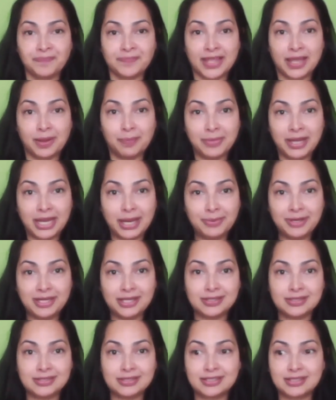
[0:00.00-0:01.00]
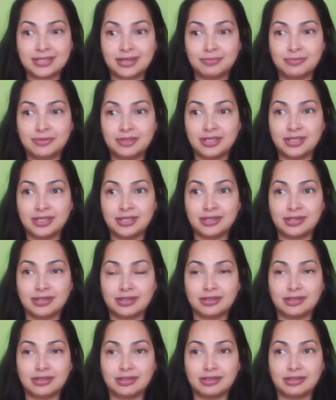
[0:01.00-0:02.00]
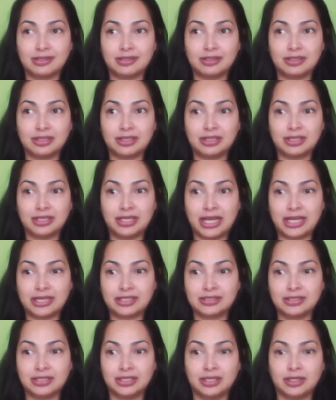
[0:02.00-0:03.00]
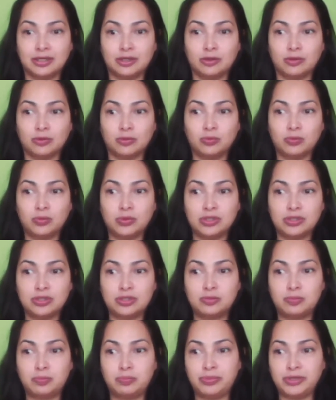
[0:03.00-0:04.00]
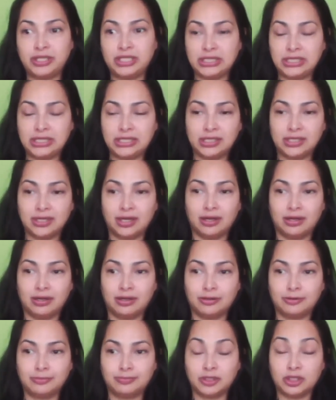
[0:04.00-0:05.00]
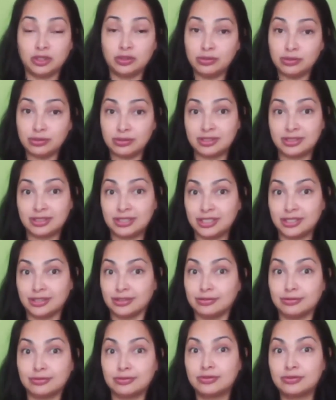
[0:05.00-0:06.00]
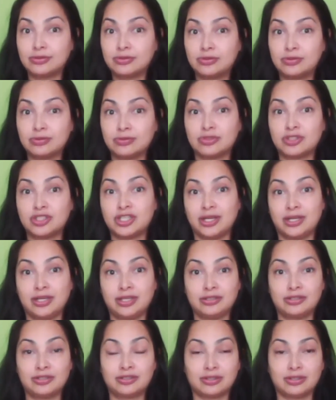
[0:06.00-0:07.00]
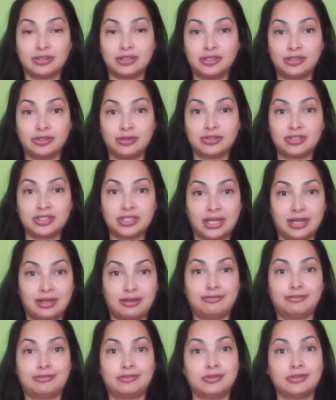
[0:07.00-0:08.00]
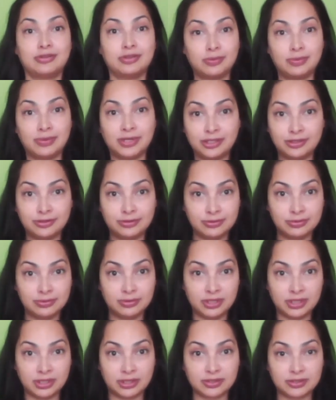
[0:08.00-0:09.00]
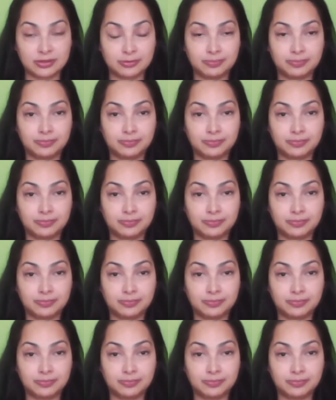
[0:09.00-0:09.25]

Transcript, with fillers: Maybe it is something that would be um, a good thing to change in yourself or in the way you do things.